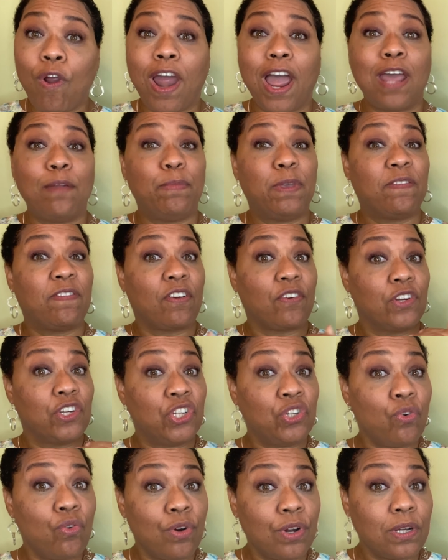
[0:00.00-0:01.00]
I'd be very
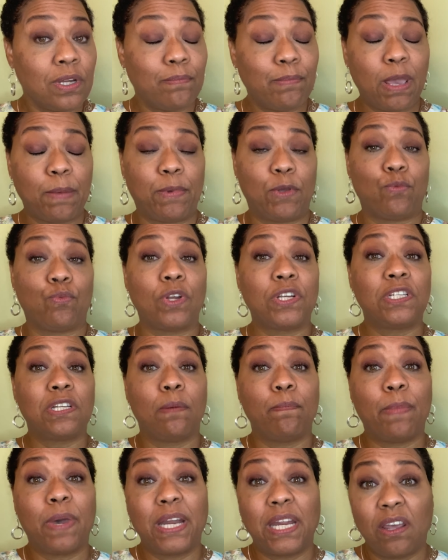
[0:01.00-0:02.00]
short, maybe rush
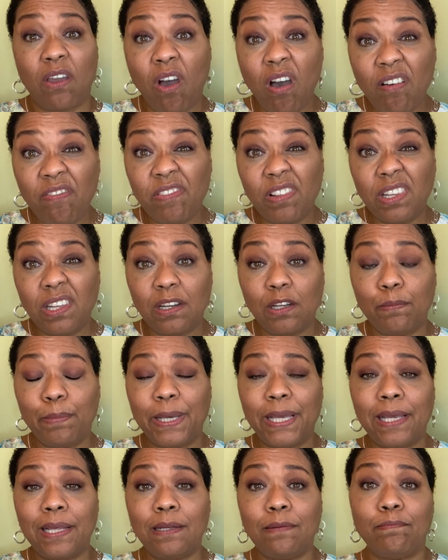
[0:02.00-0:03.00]
somebody off a little
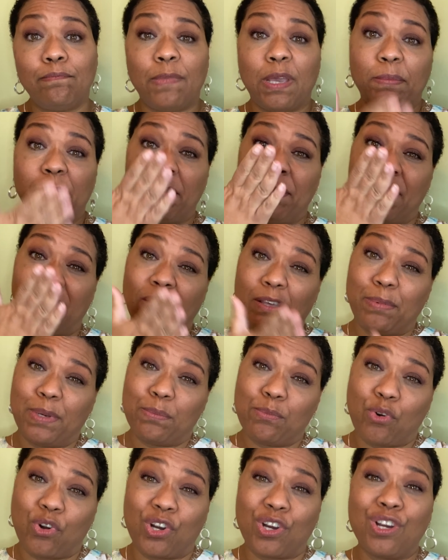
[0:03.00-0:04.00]
bit, maybe be a little bit
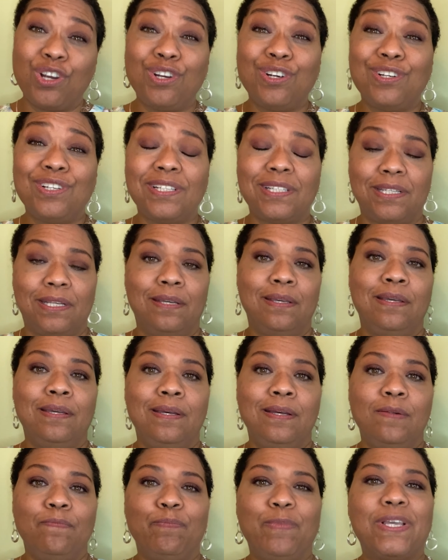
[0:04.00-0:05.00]
more curt
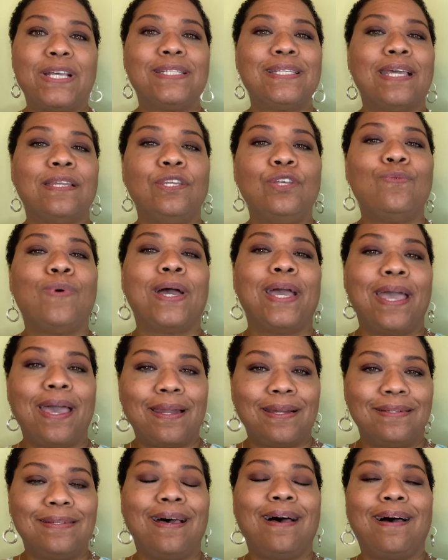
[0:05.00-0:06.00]
because I knew I had
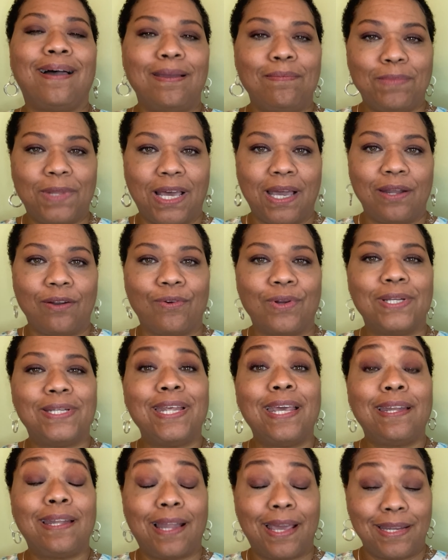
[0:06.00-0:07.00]
a timeline or a
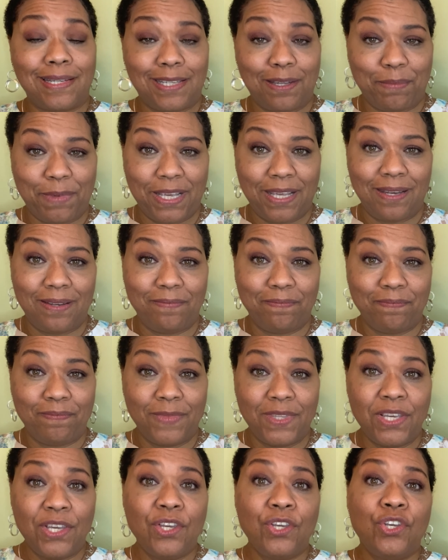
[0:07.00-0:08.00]
deadline to meet.
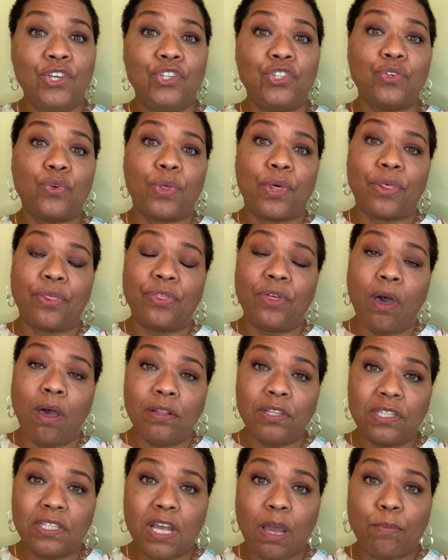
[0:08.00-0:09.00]
So the
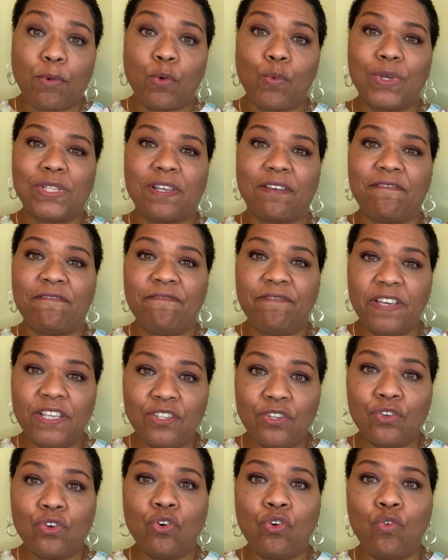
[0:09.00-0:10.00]
thought stopper was a
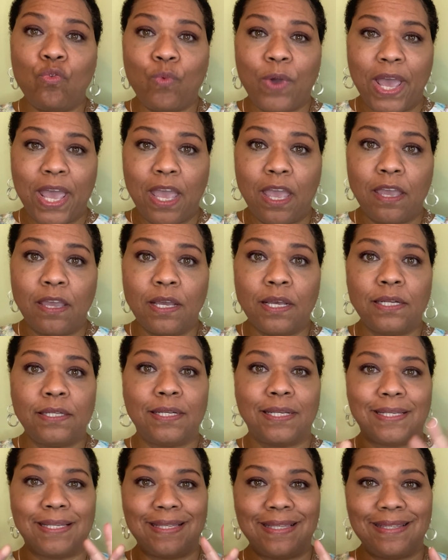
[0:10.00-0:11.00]
physical way
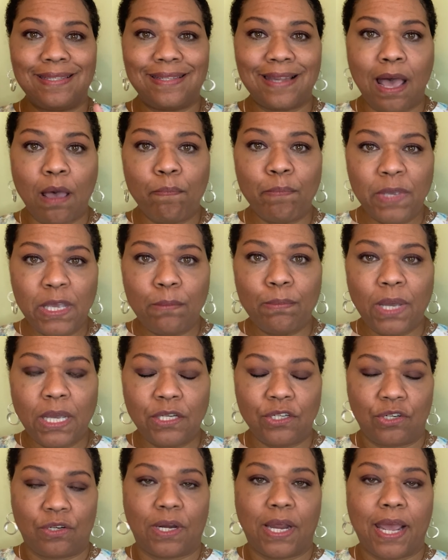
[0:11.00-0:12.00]
to stop me in my
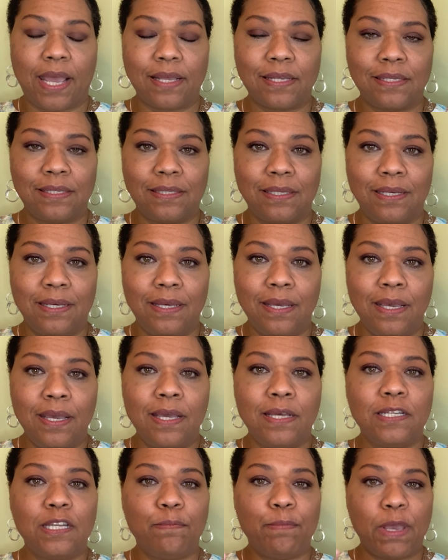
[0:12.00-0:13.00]
tracks,
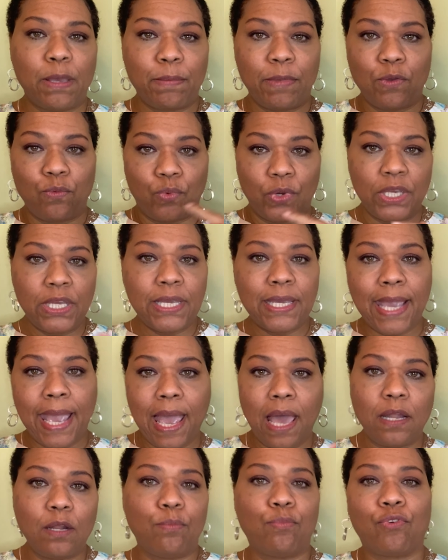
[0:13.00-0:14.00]
to make me
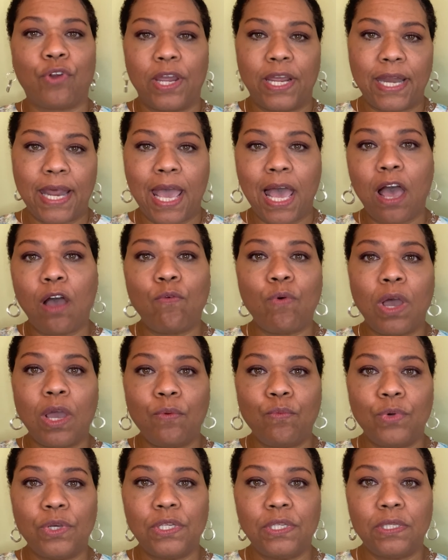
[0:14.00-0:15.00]
recalibrate how I
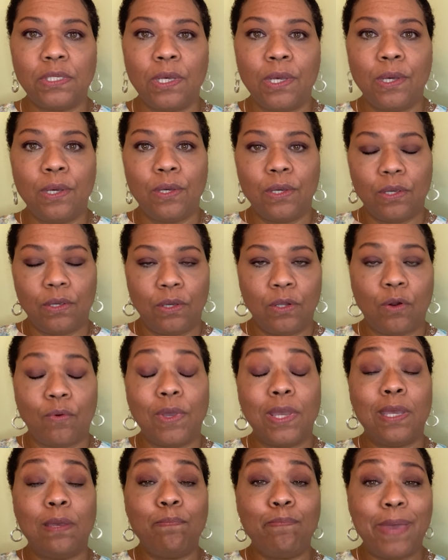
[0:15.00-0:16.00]
was,
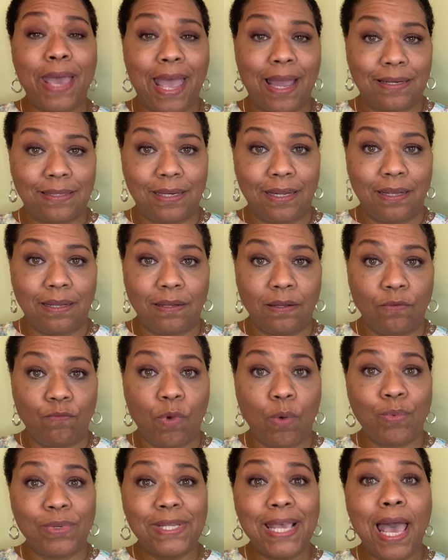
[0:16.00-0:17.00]
impacting
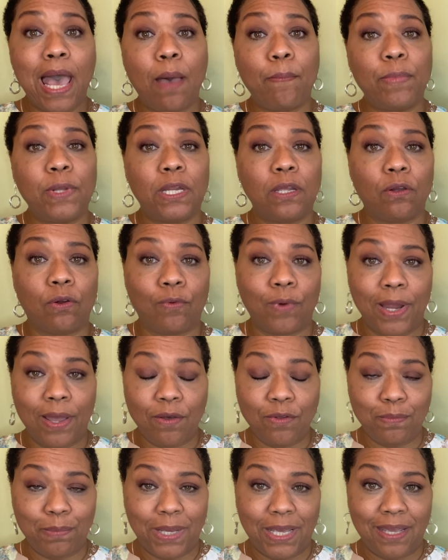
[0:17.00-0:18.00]
what was happening
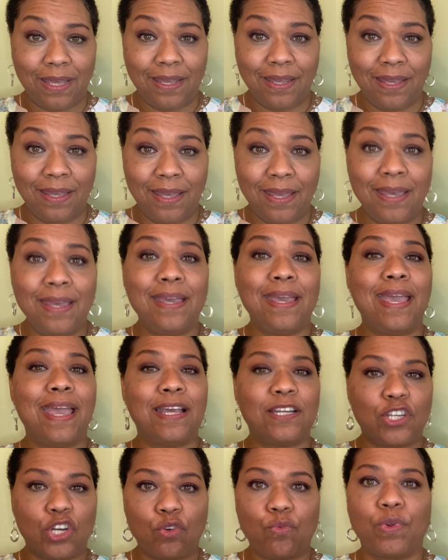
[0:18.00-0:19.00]
around me,
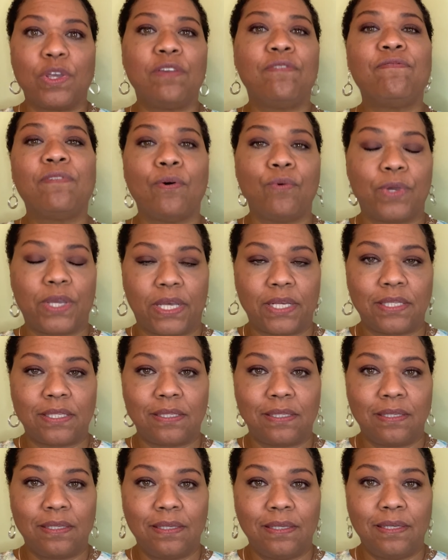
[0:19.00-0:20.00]
and to
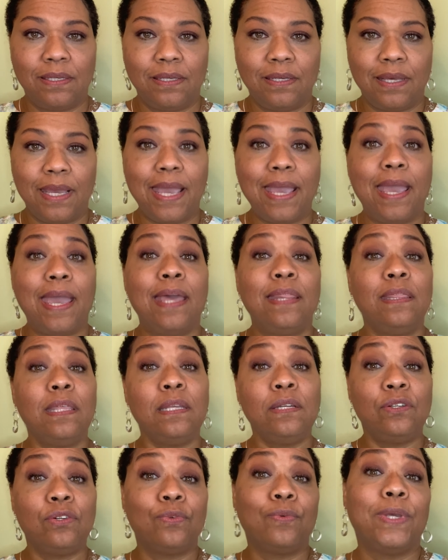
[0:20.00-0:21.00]
refocus, and
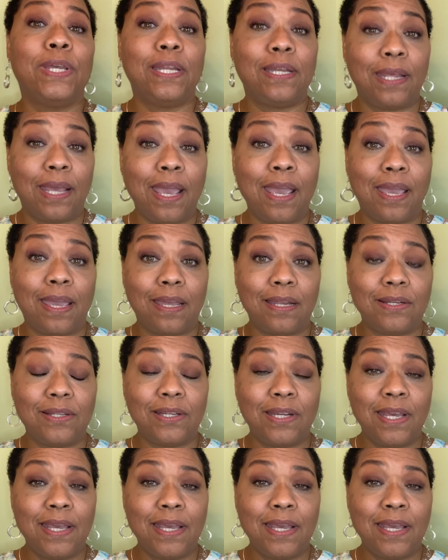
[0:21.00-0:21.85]
then to re-engage.